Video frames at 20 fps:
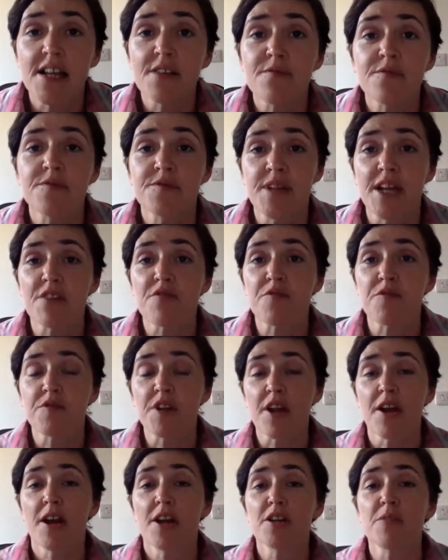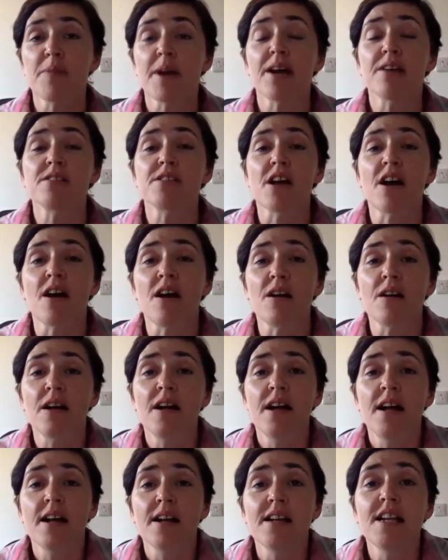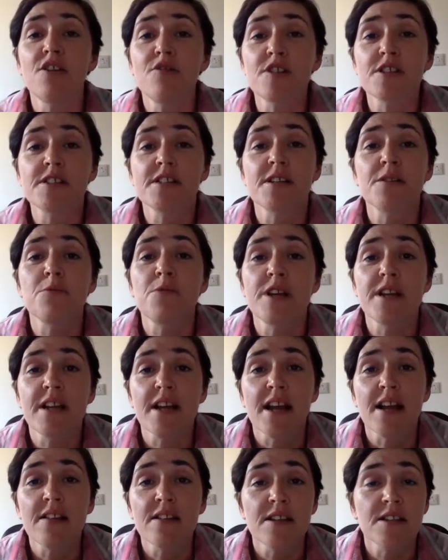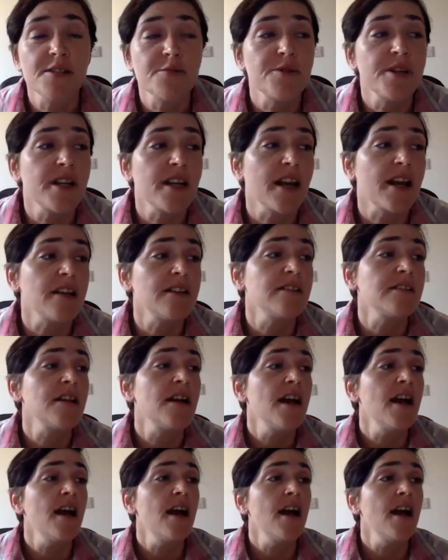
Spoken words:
They've heard about our leafleting weekend this weekend,